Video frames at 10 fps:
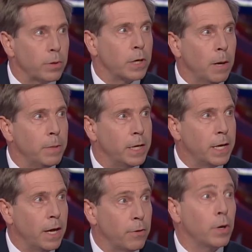are coming
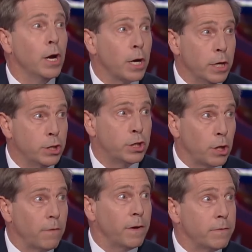together,
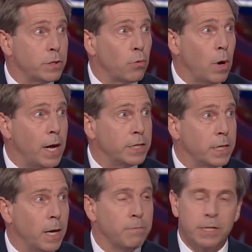conservatives are
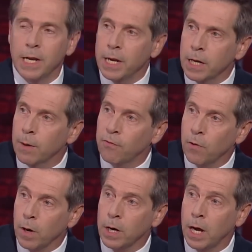rising up, standing up for
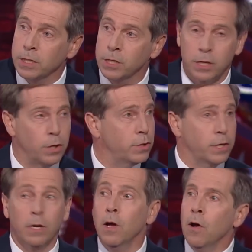our
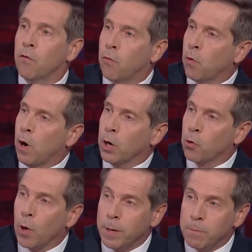Constitution, for our
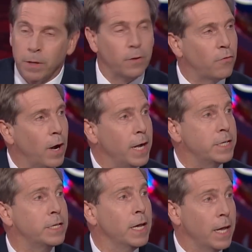great Bill of
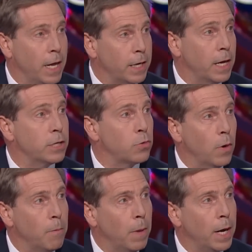Rights. And guess
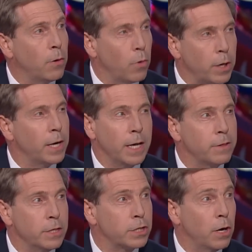what, Mike? We're going to get
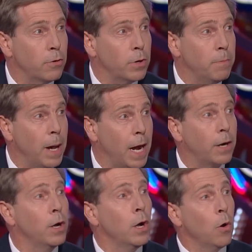this country
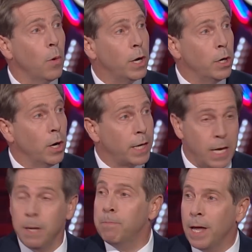back. We're going to
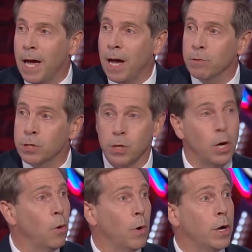keep the
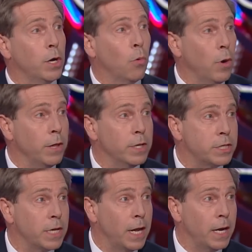House. We're going to win the
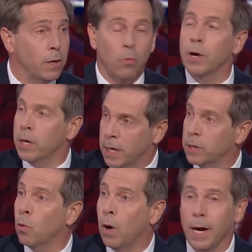Senate. We're going to get
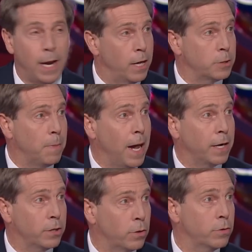the White House back
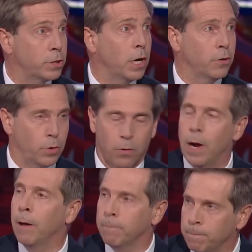and turn this country
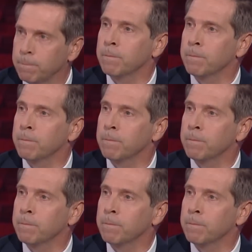around.